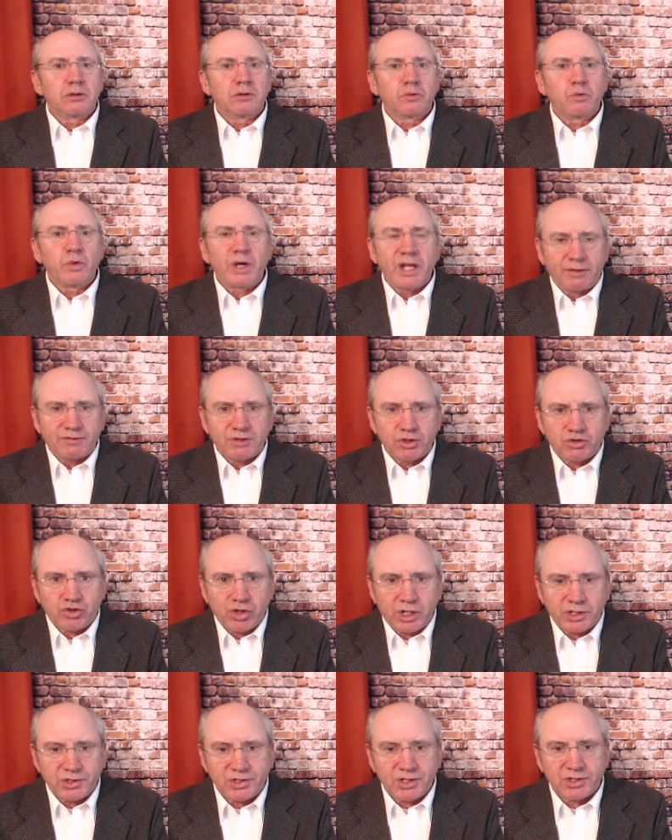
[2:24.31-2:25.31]
We have to
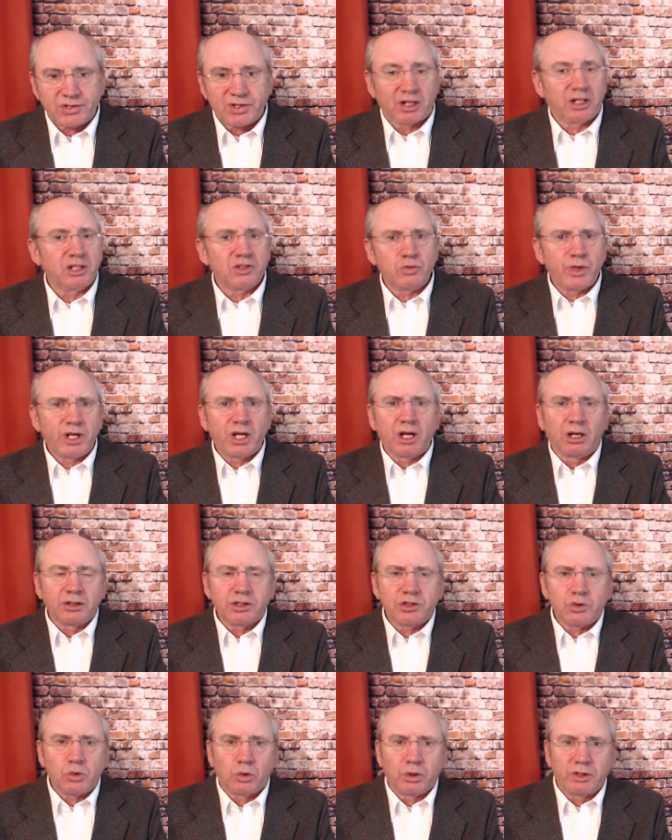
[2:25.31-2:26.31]
trust the science because we
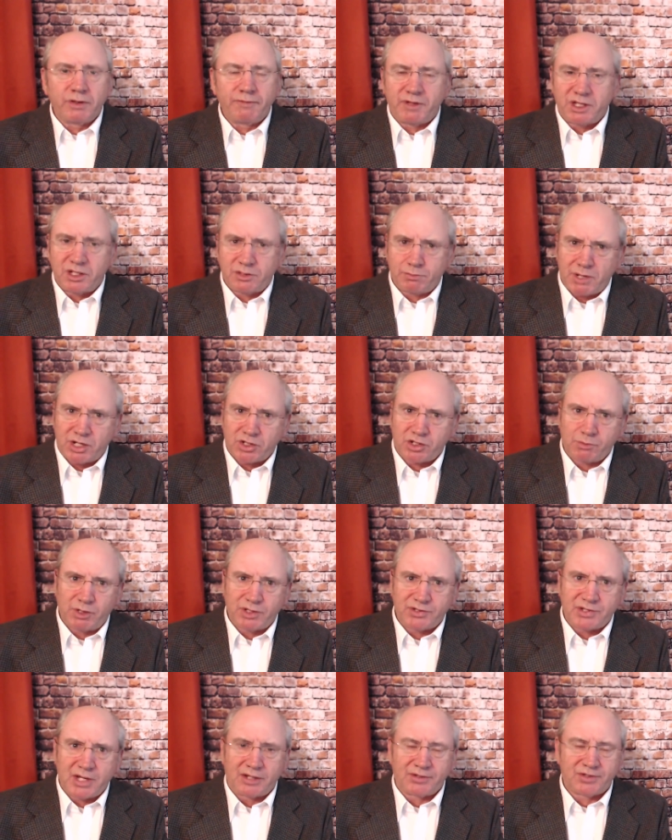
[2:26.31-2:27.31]
can't do all of these
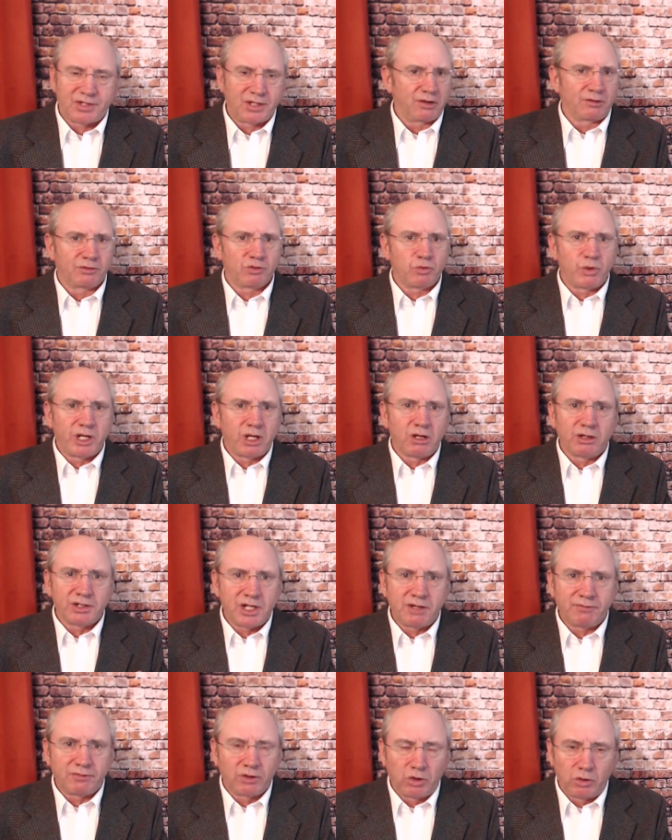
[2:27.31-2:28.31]
measurements ourselves. We can't
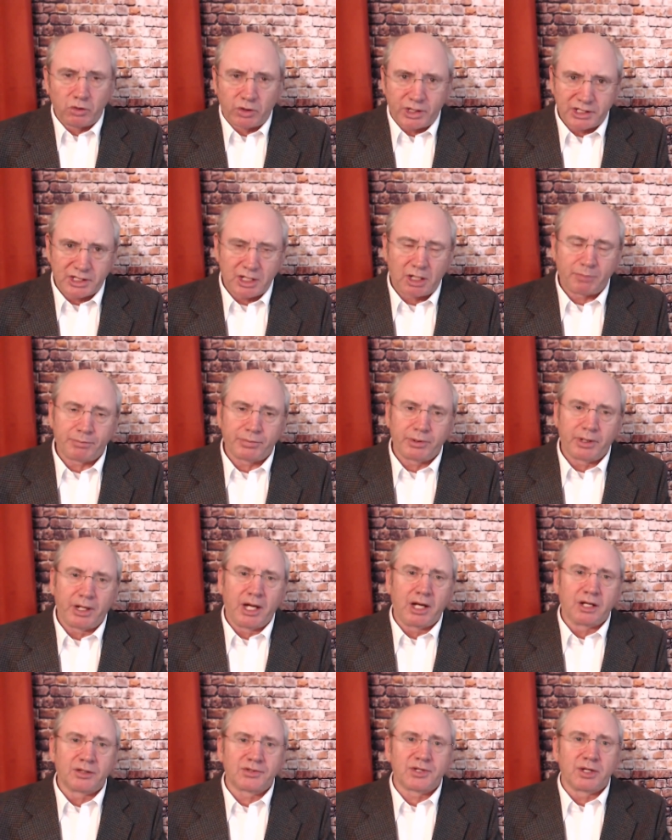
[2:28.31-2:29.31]
even look it up
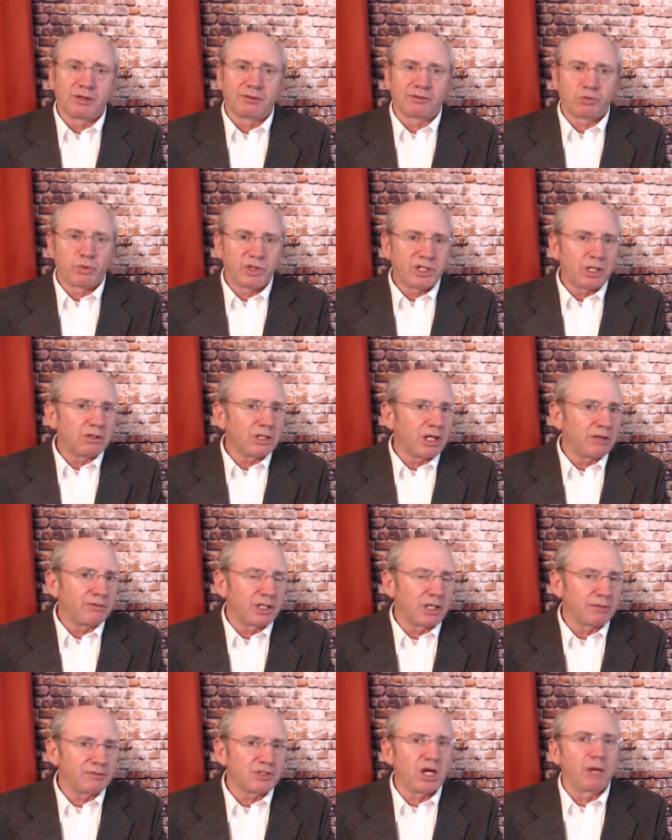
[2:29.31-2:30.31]
ourselves. We don't have
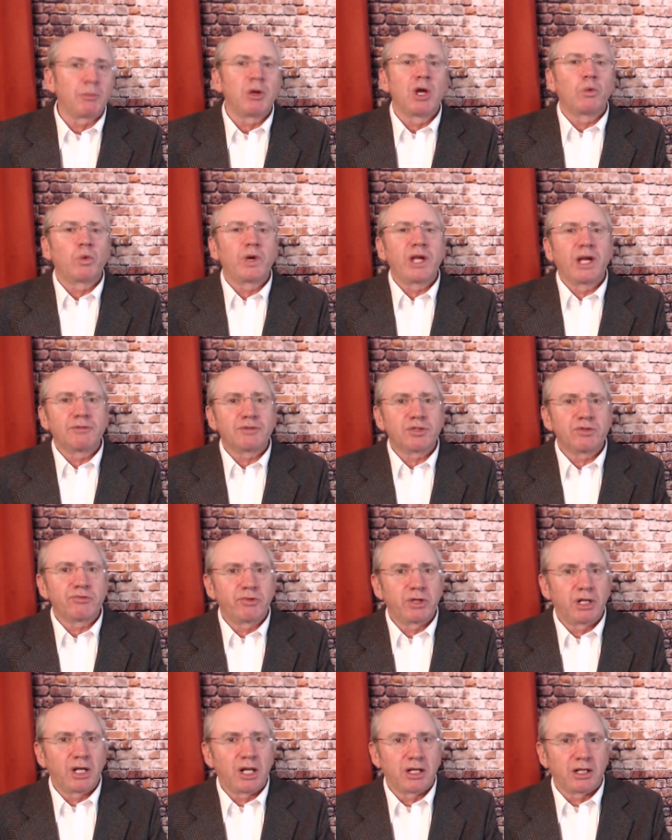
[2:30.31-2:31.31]
enough time. We have to
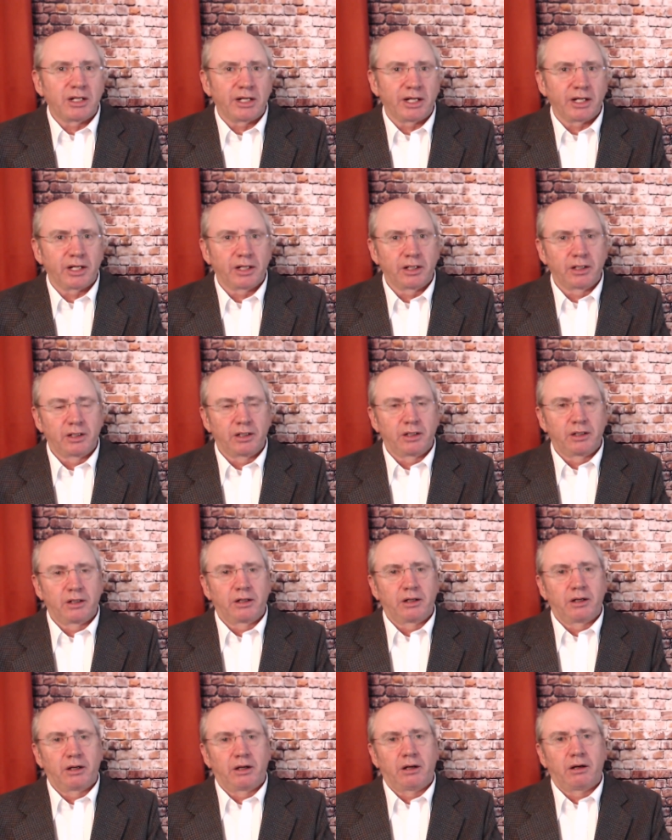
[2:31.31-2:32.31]
rely
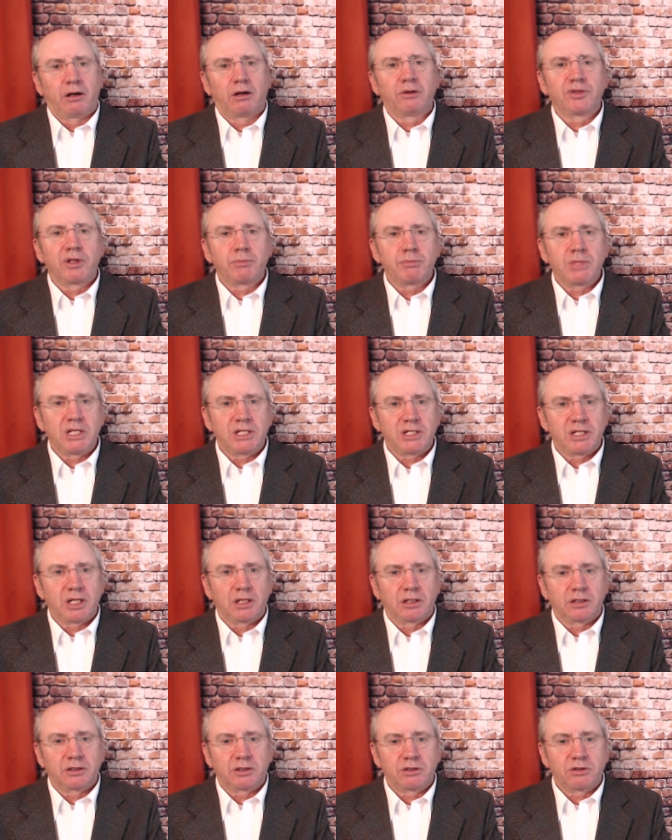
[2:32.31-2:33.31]
on the
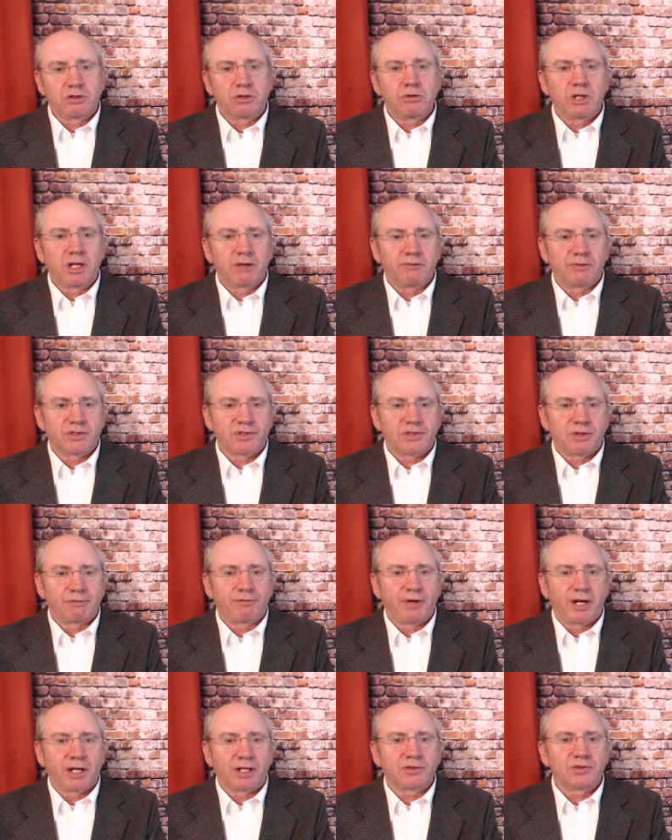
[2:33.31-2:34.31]
media to give us the
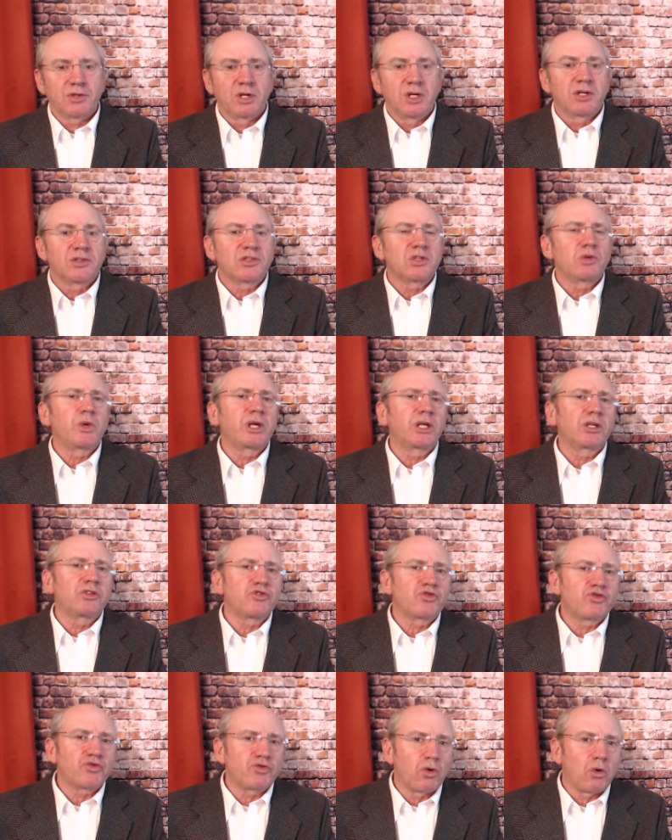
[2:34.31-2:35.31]
facts. So we can
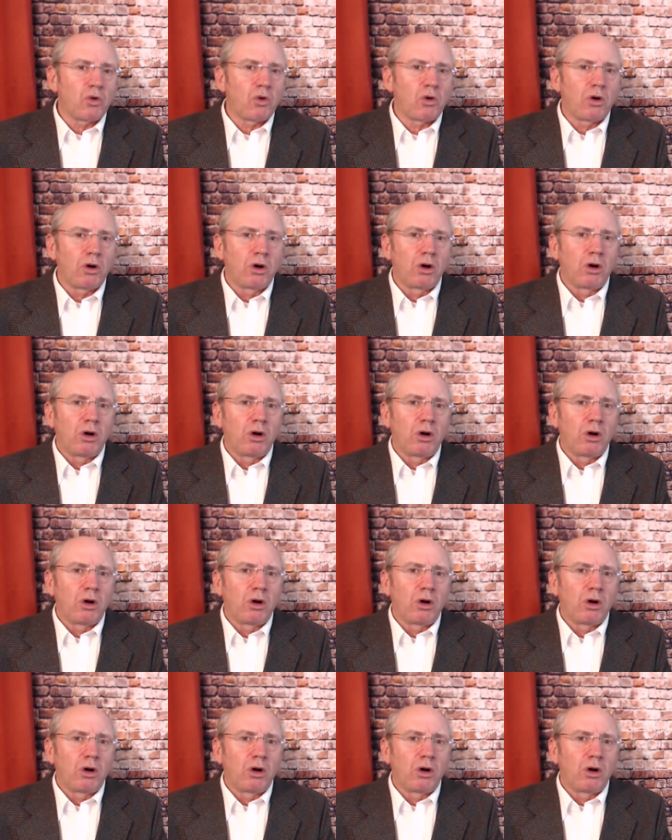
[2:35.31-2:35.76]
draw